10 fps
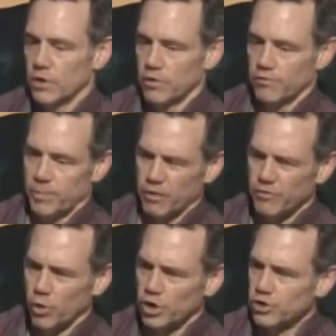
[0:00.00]
about
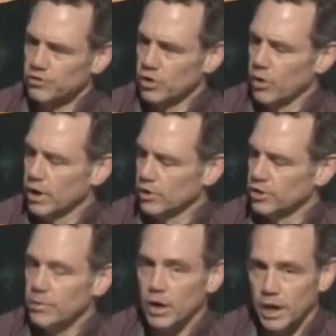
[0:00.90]
four years ago, I
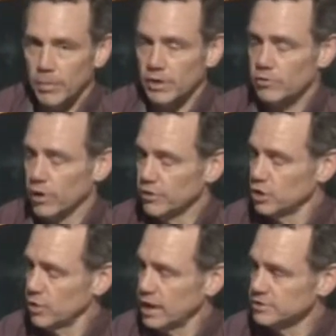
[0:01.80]
learned about MS Run the
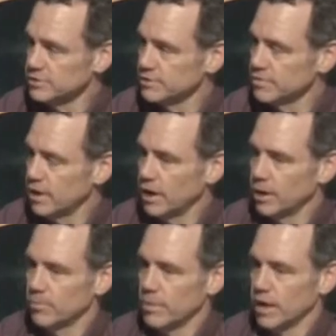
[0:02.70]
US
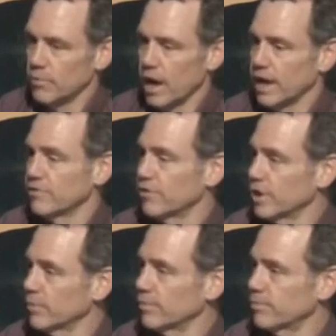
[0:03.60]
um, and ran for
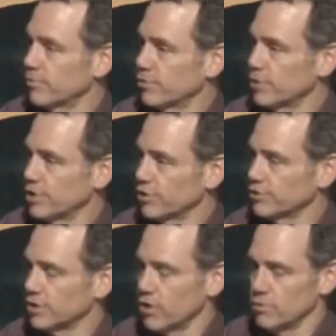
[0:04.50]
them three
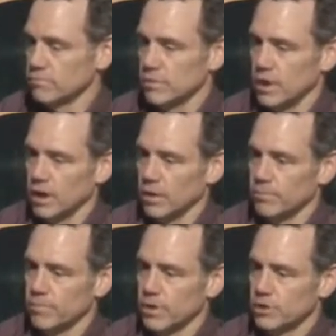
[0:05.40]
years ago,
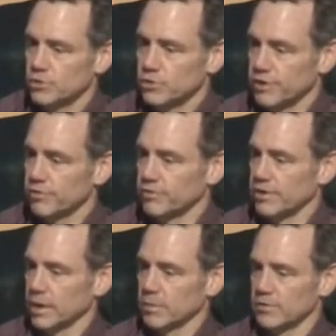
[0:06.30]
um, two different
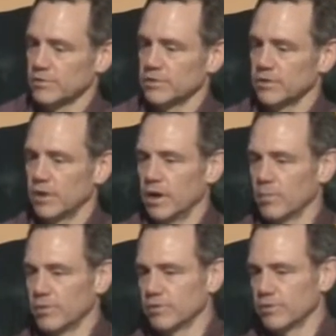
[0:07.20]
segments
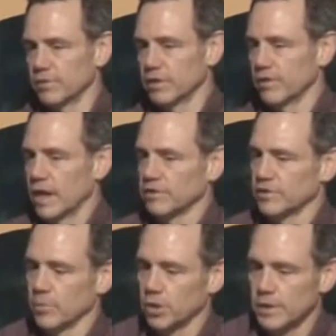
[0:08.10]
um, in, this, mm-hmm. in that
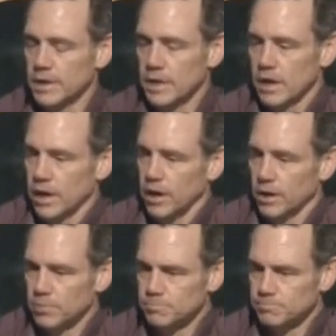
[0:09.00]
summer. Um,